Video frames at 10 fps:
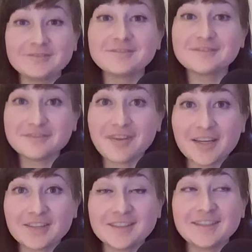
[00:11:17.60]

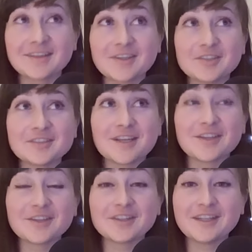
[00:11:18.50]
Finally, there's
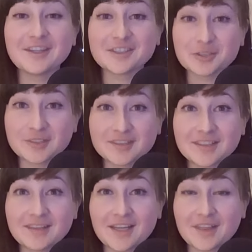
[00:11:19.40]
another characteristic
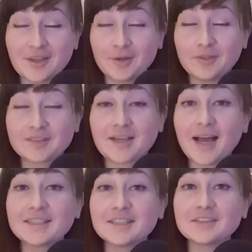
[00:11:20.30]
that I thought was
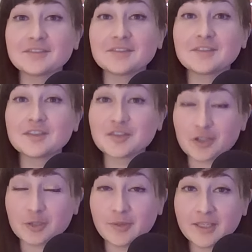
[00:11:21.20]
kind of
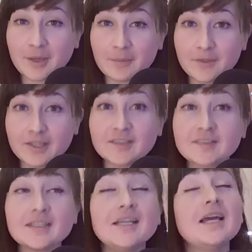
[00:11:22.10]
disturbing about Paris.
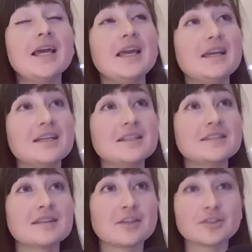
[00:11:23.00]
And
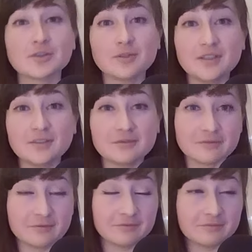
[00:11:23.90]
there's only
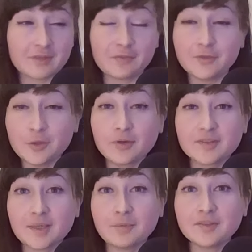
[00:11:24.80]
a few
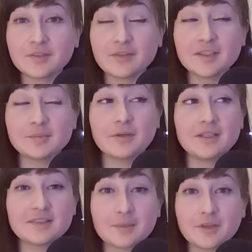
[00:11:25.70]
examples of this, but
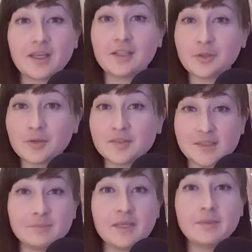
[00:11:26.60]
it's something I noticed,
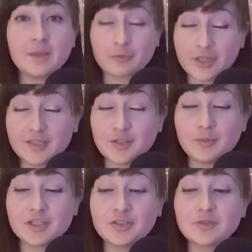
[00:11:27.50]
and maybe I'm reading too
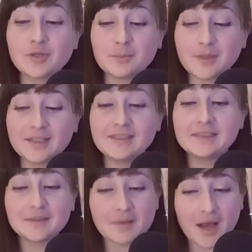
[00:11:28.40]
much into it. But
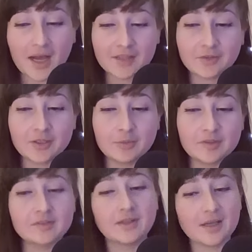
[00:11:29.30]
I thought it
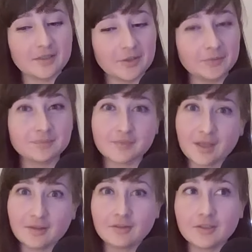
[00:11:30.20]
was, I don't know, a
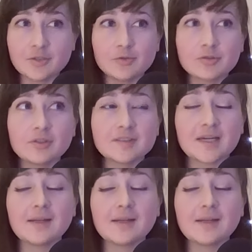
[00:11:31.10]
little unusual is that